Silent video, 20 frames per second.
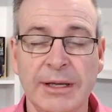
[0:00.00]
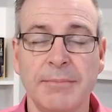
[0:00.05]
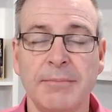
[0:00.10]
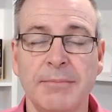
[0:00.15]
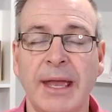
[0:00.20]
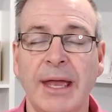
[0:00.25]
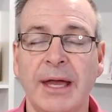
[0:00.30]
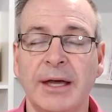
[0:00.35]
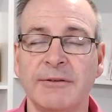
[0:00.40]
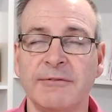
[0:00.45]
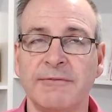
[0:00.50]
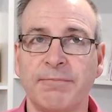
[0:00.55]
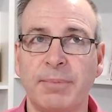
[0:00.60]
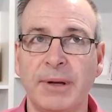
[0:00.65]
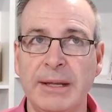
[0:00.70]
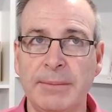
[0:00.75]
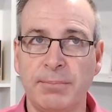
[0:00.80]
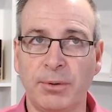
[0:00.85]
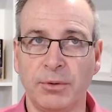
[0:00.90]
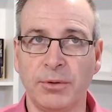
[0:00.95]
amount of
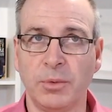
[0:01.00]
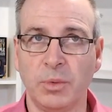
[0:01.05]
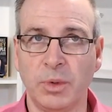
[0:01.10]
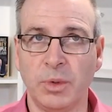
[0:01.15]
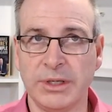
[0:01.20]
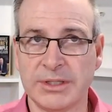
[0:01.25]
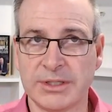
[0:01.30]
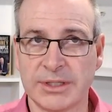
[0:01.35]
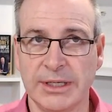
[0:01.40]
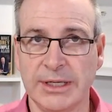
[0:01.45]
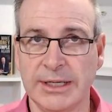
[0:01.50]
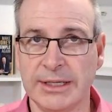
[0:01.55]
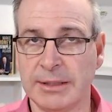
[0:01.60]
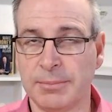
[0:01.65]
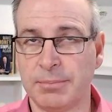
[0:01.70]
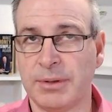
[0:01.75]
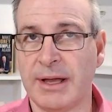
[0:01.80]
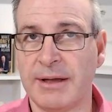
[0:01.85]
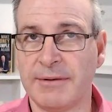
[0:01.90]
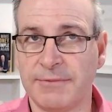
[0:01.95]
people that we see in the
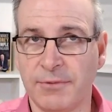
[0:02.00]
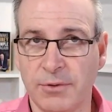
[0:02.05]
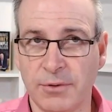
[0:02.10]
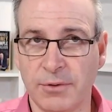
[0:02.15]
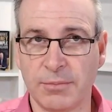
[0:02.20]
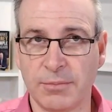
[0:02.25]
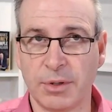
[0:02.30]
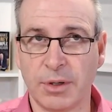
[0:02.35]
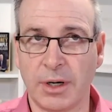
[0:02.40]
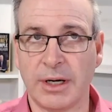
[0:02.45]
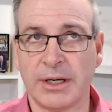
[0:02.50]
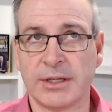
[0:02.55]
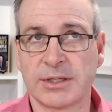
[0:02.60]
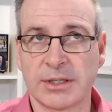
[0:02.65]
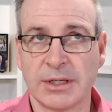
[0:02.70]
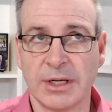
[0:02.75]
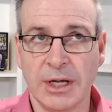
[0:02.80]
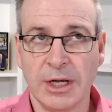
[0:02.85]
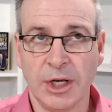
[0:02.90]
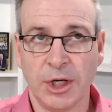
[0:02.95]
platform, Bryce,
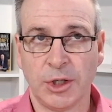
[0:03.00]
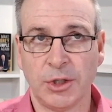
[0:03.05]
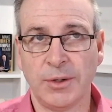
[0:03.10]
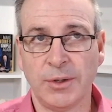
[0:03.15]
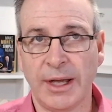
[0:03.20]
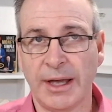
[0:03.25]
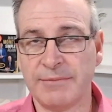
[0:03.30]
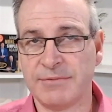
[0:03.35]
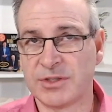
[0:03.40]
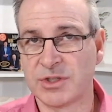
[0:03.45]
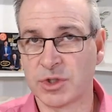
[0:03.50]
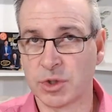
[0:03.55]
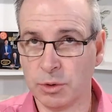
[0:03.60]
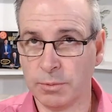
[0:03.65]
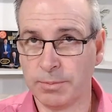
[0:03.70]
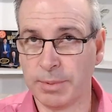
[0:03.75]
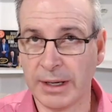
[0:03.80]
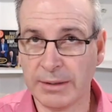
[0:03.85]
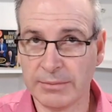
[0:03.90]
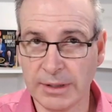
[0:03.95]
who have
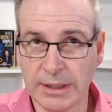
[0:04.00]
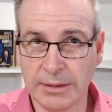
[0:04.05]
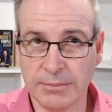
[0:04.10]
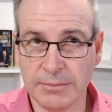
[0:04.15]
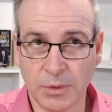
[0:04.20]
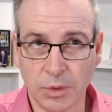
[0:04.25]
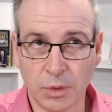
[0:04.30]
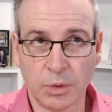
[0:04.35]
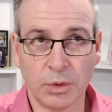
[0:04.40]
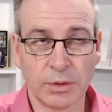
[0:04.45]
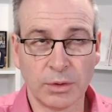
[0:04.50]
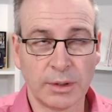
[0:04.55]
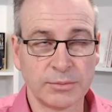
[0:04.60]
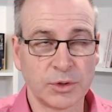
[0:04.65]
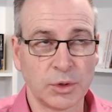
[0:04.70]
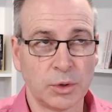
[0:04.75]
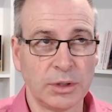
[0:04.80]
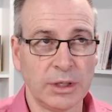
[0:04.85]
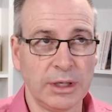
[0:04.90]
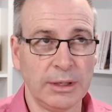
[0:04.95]
super in more, I'm
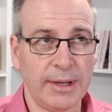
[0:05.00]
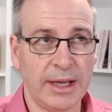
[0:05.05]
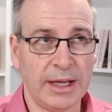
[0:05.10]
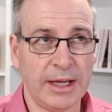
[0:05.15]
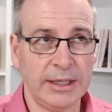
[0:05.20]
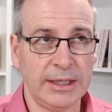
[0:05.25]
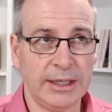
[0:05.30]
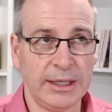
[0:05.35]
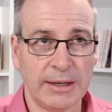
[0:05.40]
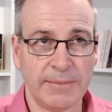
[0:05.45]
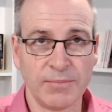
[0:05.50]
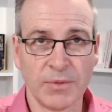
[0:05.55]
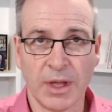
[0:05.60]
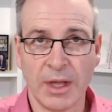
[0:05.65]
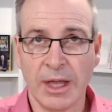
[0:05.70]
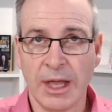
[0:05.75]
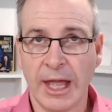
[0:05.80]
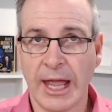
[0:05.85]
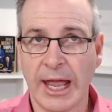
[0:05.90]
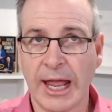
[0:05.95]
talking about here,
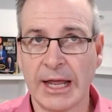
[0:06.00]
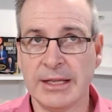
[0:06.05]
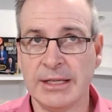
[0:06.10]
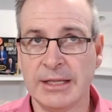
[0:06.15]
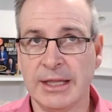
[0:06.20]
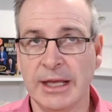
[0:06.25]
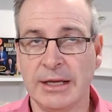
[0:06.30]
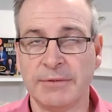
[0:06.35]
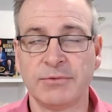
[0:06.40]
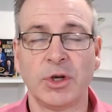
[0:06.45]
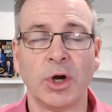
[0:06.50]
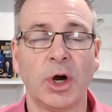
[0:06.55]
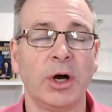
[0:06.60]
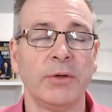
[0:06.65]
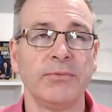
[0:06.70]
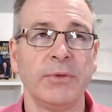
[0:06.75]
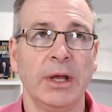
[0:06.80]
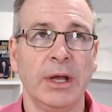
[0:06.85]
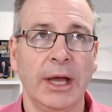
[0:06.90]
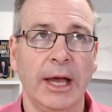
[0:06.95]
and they've got
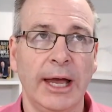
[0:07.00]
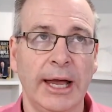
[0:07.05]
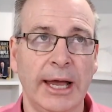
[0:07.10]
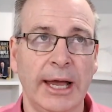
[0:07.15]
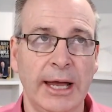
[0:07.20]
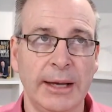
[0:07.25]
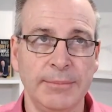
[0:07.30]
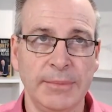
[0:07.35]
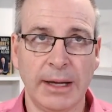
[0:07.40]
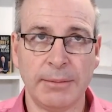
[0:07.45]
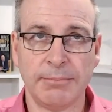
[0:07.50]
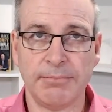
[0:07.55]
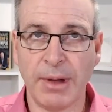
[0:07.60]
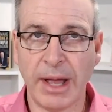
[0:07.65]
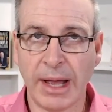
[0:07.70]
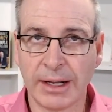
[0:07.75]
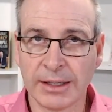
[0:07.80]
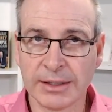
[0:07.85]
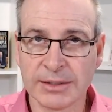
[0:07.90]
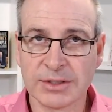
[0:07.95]
a
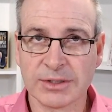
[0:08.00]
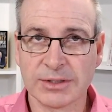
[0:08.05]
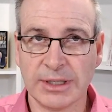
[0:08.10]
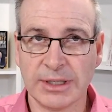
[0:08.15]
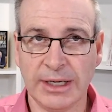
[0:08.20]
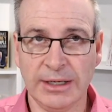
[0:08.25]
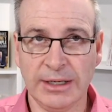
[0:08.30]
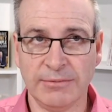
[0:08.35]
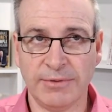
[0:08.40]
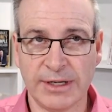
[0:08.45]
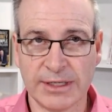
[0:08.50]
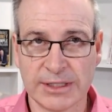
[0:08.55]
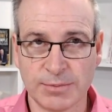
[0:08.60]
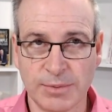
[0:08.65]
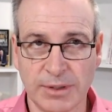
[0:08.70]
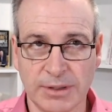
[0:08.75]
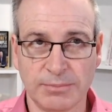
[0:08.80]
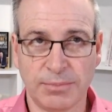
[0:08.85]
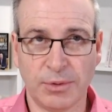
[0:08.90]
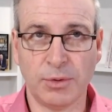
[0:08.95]
balanced
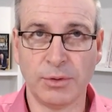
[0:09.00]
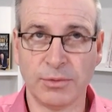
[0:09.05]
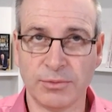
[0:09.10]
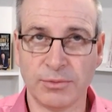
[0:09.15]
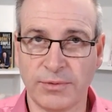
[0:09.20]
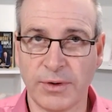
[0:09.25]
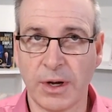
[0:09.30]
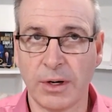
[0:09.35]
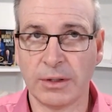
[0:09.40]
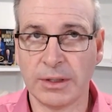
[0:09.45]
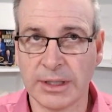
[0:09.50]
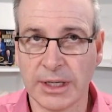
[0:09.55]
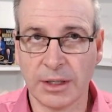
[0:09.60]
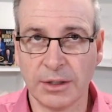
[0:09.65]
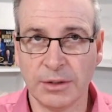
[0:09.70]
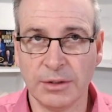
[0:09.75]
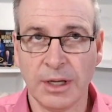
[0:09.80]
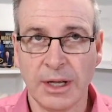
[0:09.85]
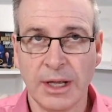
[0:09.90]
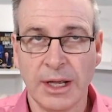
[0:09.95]
investment
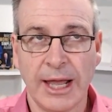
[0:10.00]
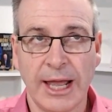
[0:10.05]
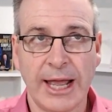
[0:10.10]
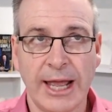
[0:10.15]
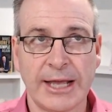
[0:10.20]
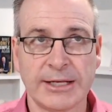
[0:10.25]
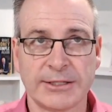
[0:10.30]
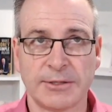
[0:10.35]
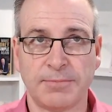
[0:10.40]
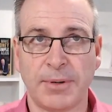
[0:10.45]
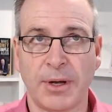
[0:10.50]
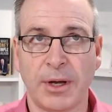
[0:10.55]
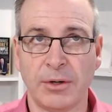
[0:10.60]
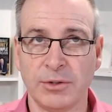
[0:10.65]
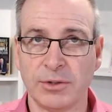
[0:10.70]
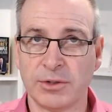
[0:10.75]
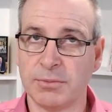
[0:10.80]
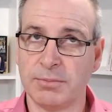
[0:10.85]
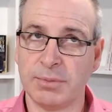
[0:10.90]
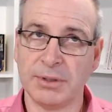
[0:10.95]
portfolio as opposed
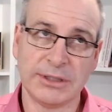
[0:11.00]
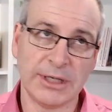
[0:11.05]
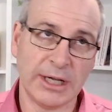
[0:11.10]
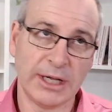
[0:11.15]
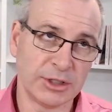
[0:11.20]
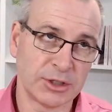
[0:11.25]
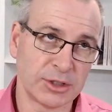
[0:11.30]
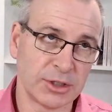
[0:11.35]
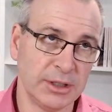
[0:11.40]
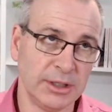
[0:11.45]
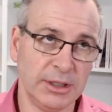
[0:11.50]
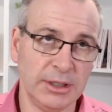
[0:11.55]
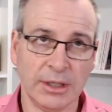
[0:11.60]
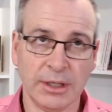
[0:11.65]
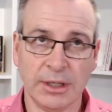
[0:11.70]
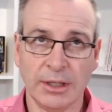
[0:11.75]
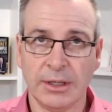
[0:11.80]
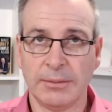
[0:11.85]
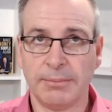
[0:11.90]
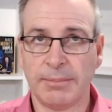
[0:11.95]
to potentially
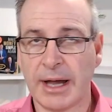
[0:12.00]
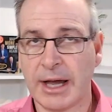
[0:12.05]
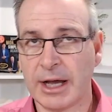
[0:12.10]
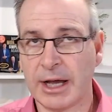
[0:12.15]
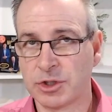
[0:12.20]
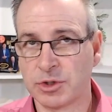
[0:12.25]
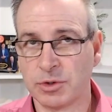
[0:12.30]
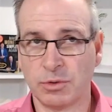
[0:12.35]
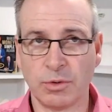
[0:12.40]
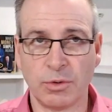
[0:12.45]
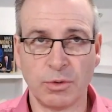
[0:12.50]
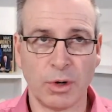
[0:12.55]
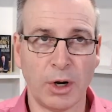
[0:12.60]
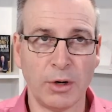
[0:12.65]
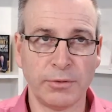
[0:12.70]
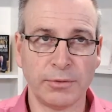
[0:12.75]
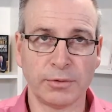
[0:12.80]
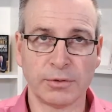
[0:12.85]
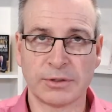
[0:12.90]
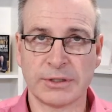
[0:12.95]
partial
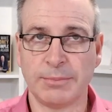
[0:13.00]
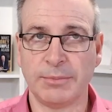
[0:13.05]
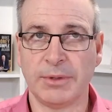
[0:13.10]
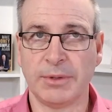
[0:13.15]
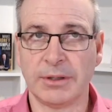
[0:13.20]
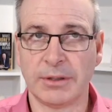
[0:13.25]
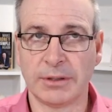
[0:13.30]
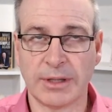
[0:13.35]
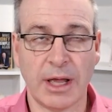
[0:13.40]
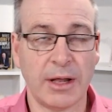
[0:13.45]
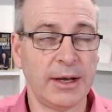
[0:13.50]
growth or something like that.